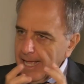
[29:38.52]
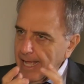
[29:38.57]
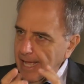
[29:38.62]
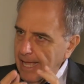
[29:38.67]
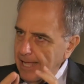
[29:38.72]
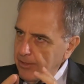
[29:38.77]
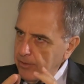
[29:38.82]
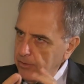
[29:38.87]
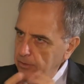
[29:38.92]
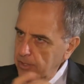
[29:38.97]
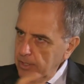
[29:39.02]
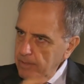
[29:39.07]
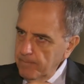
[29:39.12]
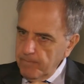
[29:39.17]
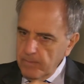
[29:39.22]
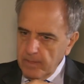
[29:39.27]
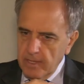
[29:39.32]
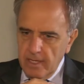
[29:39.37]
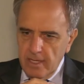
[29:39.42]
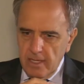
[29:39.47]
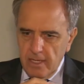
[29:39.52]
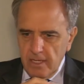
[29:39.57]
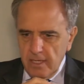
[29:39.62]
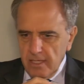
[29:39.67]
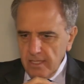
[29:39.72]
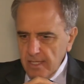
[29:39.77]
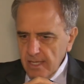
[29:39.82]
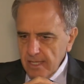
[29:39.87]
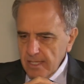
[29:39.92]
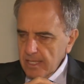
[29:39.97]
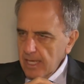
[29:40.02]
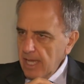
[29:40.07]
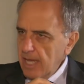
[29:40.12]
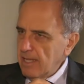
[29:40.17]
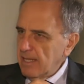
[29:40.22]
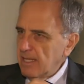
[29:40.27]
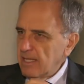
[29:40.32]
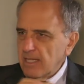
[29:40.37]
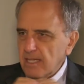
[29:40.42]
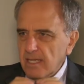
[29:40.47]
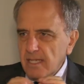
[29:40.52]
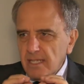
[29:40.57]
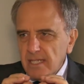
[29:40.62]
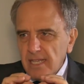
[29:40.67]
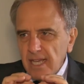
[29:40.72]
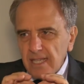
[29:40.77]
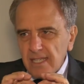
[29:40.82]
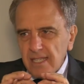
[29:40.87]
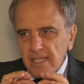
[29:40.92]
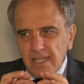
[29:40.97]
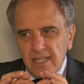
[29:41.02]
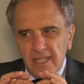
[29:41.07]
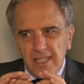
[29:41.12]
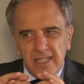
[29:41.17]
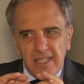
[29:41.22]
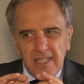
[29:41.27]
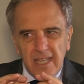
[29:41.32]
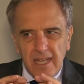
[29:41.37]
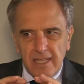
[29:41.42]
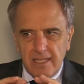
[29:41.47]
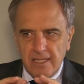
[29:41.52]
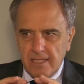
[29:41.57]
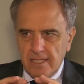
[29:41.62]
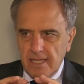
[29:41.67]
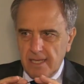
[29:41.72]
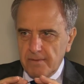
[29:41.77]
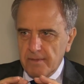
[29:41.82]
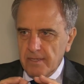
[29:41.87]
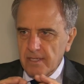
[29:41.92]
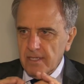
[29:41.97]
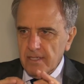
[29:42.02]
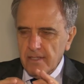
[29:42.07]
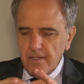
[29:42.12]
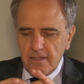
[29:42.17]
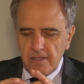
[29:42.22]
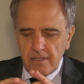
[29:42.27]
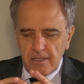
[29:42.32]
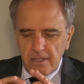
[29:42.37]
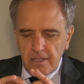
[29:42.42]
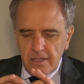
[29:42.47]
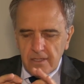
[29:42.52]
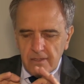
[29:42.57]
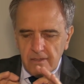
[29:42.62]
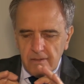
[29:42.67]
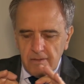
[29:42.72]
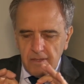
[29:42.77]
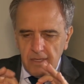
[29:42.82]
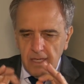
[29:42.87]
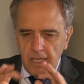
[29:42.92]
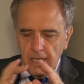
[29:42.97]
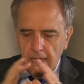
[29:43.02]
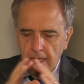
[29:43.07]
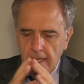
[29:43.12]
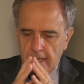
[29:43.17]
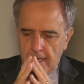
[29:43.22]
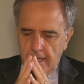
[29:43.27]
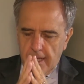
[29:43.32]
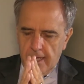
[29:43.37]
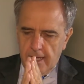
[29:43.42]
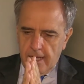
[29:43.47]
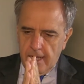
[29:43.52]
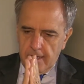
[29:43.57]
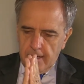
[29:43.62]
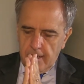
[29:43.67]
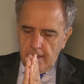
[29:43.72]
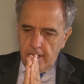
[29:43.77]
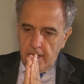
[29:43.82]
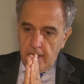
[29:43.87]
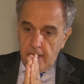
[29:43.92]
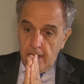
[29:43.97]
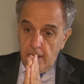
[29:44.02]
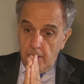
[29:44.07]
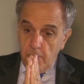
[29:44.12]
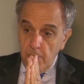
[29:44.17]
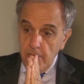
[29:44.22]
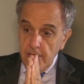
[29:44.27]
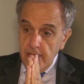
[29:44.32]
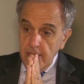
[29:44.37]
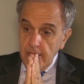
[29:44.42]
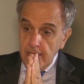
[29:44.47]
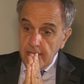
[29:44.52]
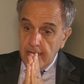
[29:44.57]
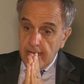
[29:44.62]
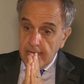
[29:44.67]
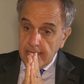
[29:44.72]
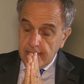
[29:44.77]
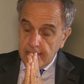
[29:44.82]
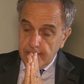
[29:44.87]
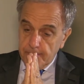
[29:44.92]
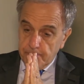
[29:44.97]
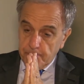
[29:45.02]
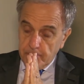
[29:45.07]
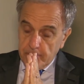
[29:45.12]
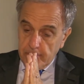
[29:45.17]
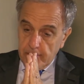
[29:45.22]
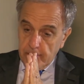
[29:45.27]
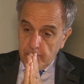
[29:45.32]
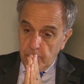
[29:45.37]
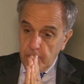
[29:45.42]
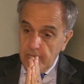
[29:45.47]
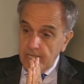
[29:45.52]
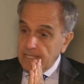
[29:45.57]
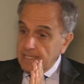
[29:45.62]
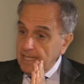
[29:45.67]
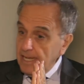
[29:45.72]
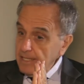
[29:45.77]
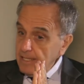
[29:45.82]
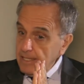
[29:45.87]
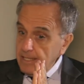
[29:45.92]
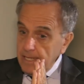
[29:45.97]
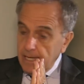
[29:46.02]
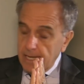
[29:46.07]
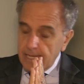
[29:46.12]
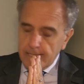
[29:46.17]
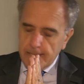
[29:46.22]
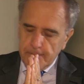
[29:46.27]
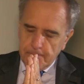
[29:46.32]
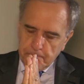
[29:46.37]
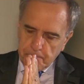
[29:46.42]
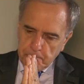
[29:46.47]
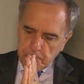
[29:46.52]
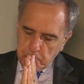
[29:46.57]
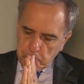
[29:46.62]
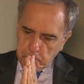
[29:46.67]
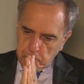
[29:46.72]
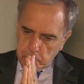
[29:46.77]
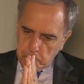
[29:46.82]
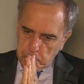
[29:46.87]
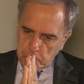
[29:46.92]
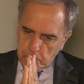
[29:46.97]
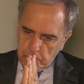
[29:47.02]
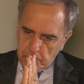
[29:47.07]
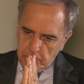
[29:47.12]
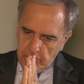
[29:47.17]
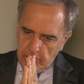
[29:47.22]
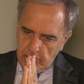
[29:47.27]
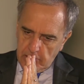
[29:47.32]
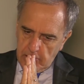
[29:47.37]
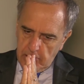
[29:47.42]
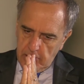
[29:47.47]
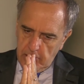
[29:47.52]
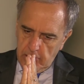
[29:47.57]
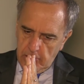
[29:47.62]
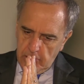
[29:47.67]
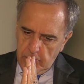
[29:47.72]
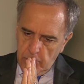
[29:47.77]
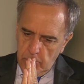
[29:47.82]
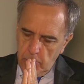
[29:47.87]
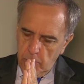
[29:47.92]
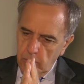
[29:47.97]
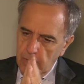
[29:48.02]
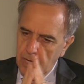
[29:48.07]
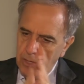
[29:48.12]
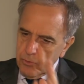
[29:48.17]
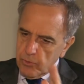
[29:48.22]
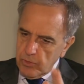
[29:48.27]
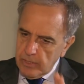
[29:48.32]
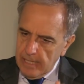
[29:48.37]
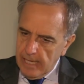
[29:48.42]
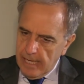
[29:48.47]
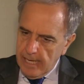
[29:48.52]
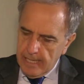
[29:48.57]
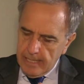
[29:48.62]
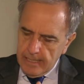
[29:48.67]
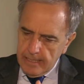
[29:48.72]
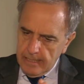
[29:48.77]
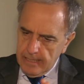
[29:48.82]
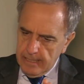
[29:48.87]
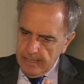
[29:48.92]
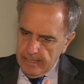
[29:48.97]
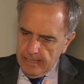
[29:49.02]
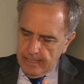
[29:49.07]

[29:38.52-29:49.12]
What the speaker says: and Catholic. It's the same. It's just started something. And we did that. We started that through Lausanne,